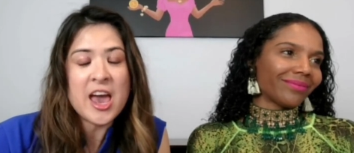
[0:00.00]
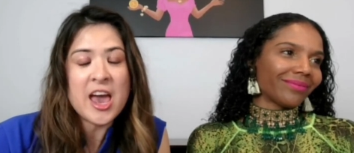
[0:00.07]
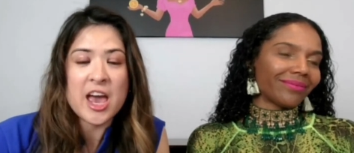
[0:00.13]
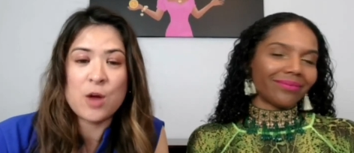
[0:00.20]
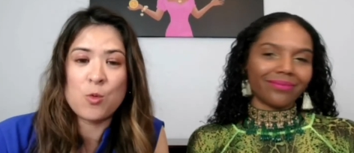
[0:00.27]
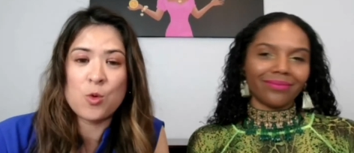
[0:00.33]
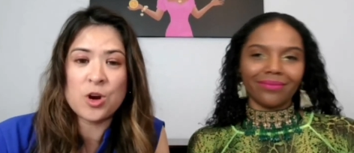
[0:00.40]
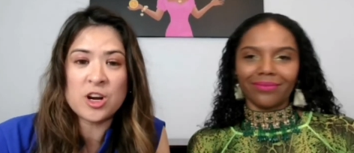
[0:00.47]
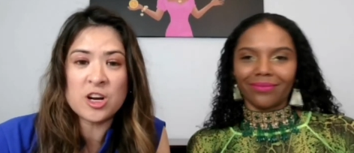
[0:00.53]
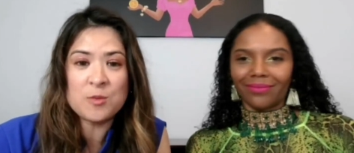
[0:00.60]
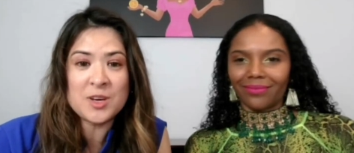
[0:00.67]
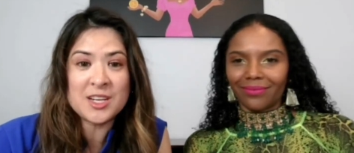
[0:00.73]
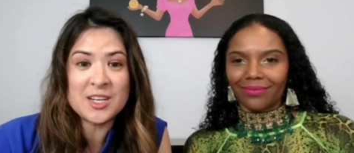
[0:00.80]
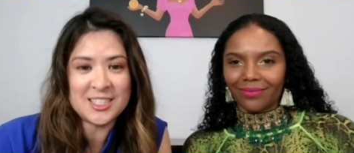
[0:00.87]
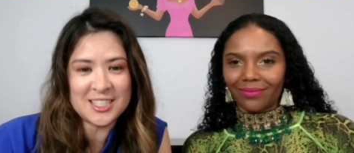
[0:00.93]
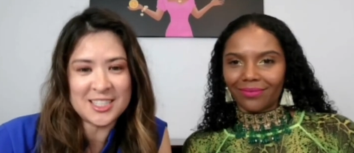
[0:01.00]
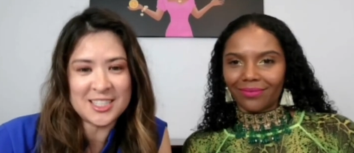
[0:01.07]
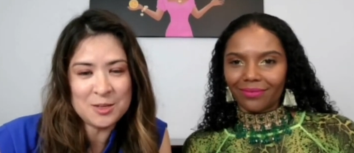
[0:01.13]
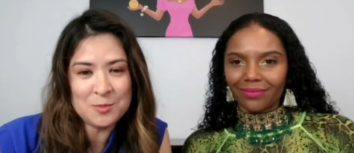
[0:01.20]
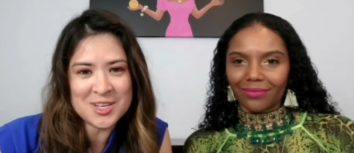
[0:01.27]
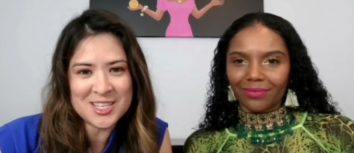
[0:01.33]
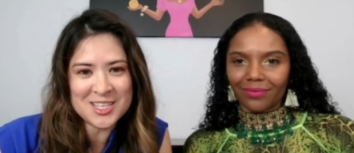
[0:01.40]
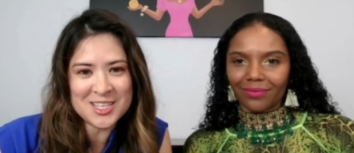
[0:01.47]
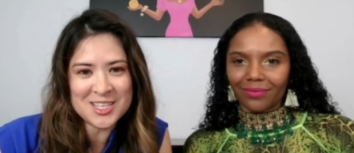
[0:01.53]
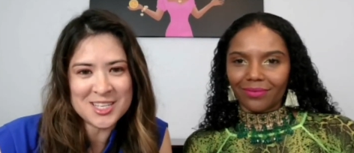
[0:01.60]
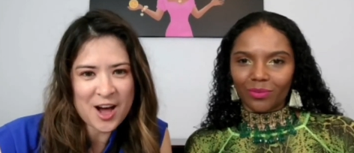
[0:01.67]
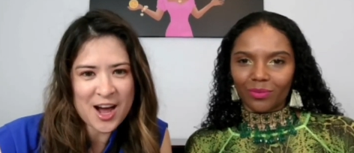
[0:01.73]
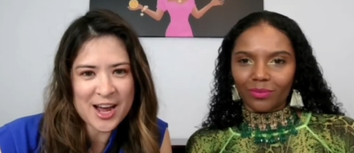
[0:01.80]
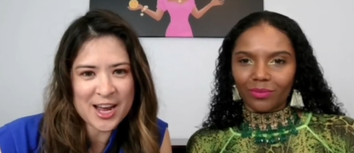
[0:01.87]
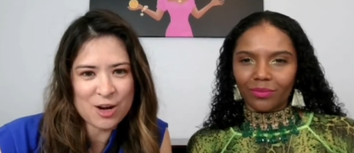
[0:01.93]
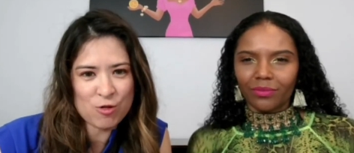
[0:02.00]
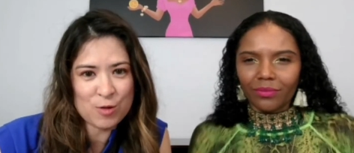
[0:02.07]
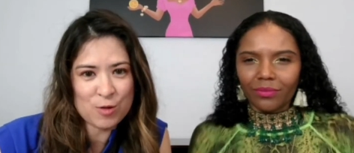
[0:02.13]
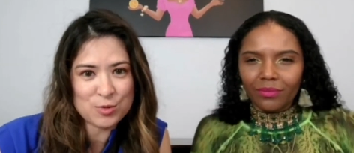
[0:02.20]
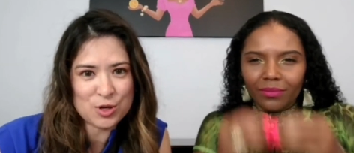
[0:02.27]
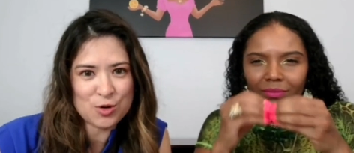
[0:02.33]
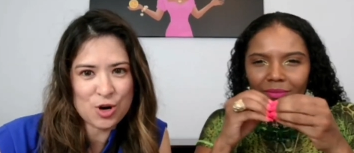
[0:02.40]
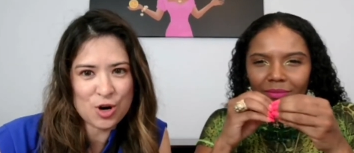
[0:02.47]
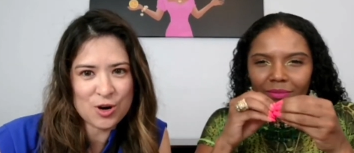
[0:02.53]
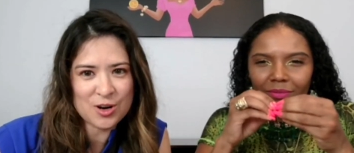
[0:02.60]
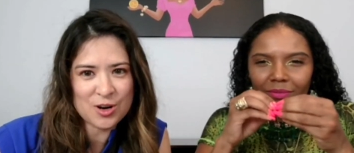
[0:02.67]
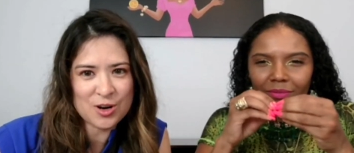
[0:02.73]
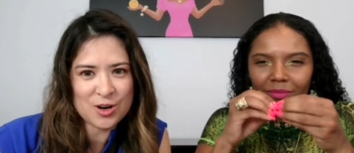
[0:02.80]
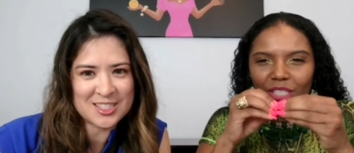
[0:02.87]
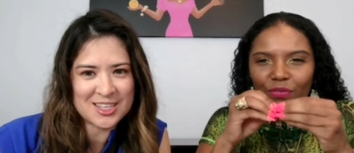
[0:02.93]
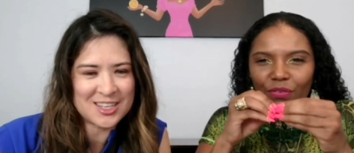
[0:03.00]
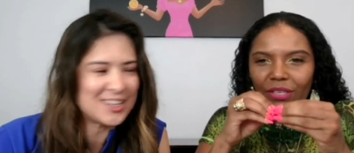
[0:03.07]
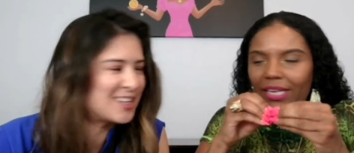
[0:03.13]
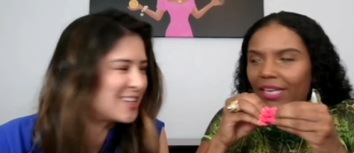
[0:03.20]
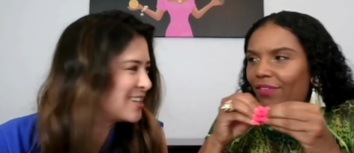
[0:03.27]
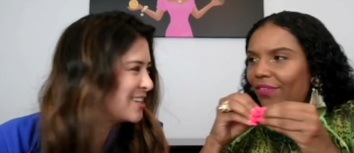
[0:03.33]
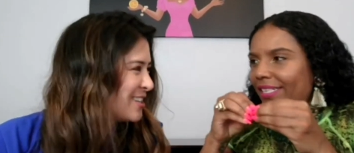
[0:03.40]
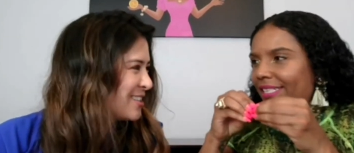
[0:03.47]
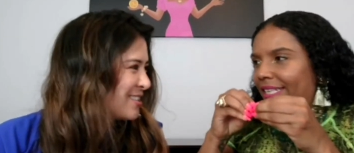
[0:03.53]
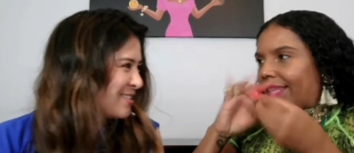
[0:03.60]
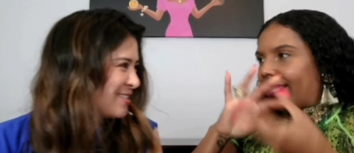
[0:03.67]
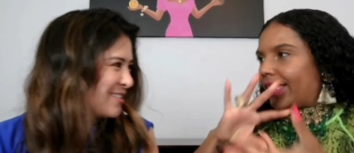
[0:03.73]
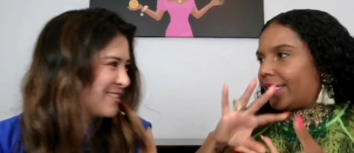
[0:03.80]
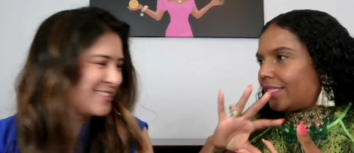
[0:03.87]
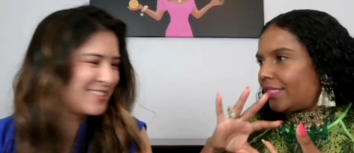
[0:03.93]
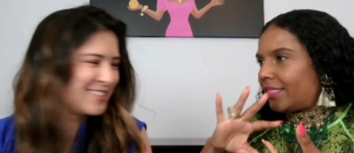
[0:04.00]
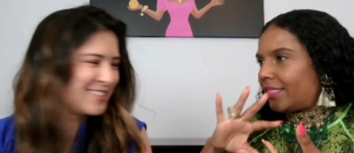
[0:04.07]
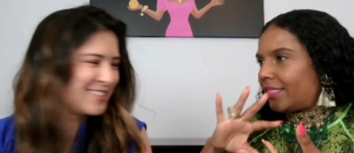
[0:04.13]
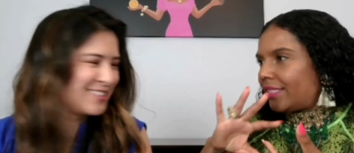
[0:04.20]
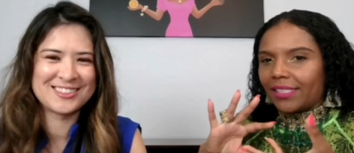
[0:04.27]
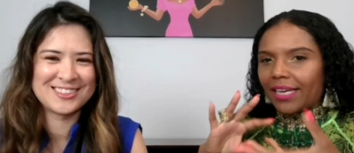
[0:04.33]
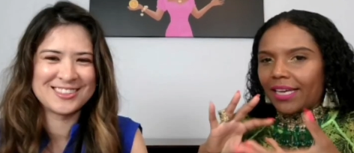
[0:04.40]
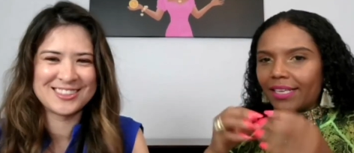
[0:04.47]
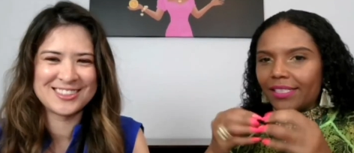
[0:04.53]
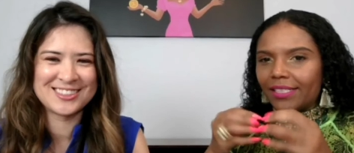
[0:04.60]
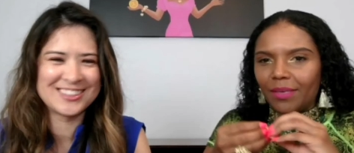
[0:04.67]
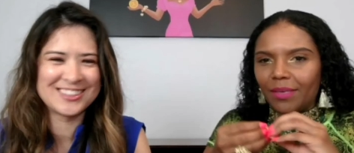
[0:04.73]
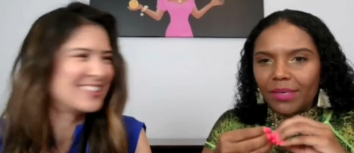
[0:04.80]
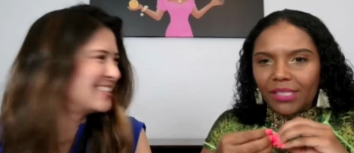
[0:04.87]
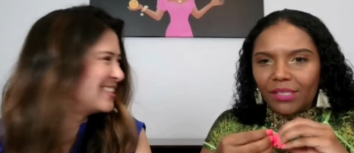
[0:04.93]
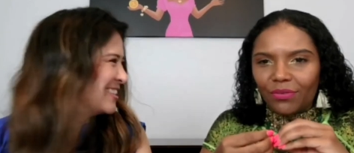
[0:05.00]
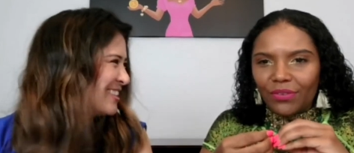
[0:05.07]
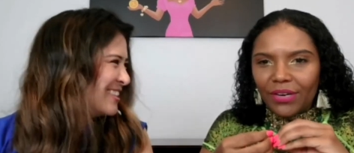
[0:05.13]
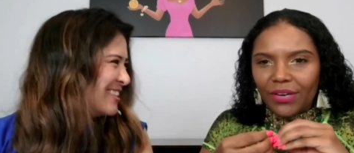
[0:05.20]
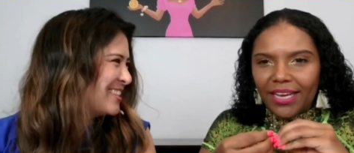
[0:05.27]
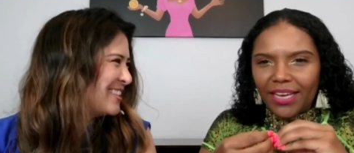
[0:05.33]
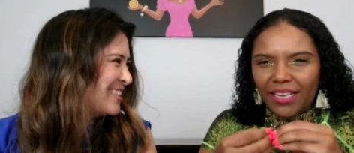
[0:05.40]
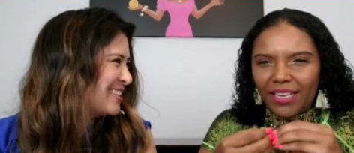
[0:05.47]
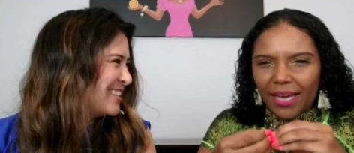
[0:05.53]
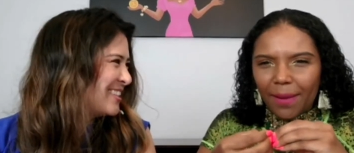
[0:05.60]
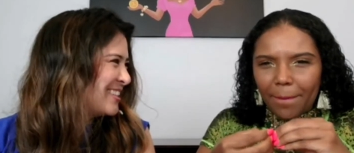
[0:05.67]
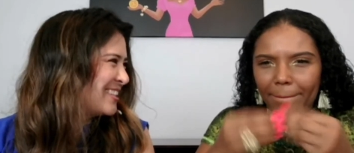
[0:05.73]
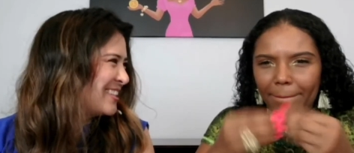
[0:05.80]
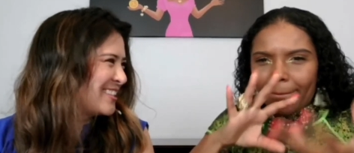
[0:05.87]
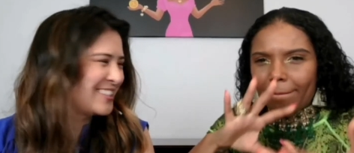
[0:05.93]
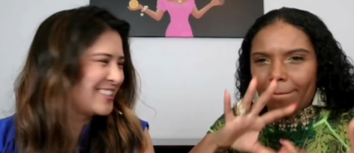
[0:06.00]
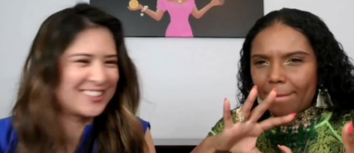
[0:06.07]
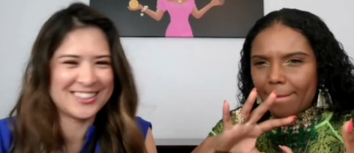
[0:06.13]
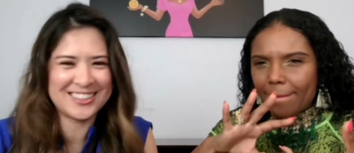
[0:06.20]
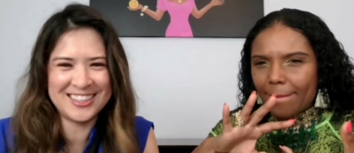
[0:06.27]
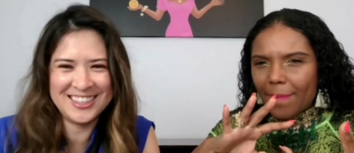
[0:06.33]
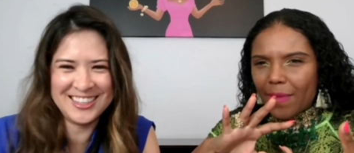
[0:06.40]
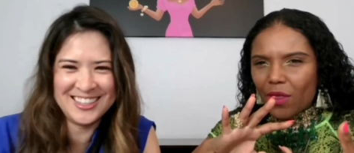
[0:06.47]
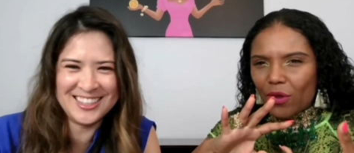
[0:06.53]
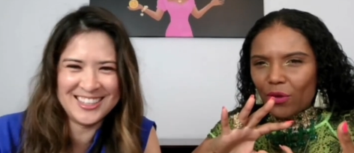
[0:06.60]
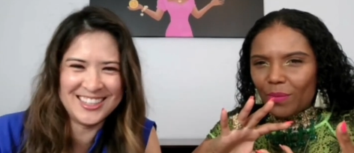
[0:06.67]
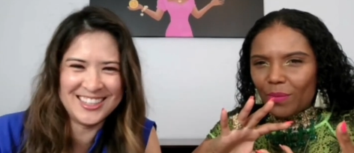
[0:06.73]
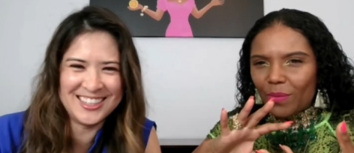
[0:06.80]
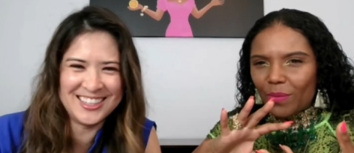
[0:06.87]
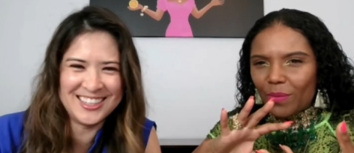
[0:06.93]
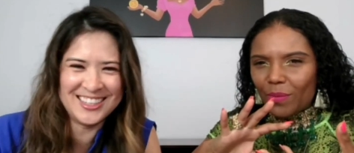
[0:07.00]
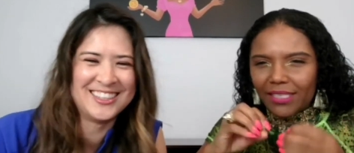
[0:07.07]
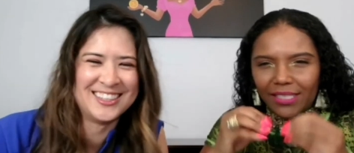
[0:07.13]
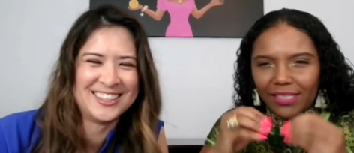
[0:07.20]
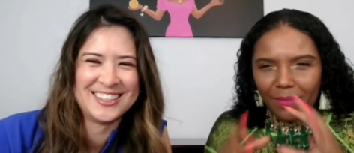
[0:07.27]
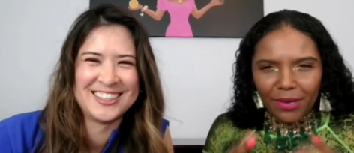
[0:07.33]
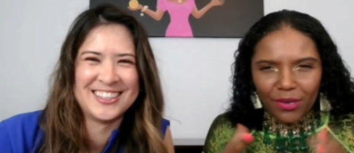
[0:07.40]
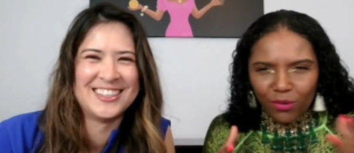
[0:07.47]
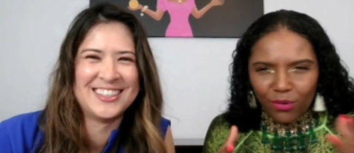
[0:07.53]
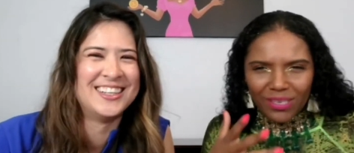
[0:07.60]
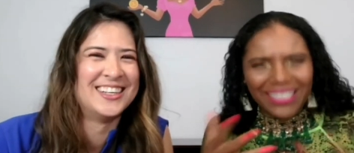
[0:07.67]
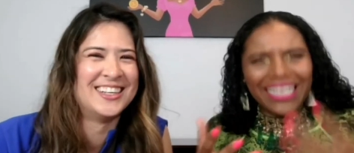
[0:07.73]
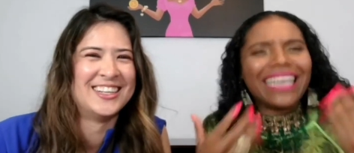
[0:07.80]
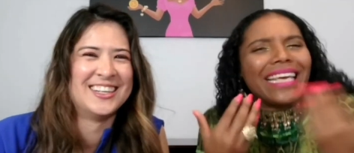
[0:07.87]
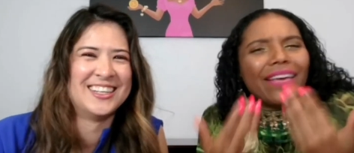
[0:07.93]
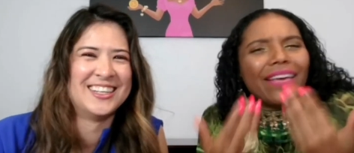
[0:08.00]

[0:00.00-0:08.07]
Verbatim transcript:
Speaker 1: and we're going to be demystifying cryptocurrency. I
Speaker 2: just feel like if I did this, it's like demystifying, like, mm -hmm. you know what I mean? Like, does that make, does that give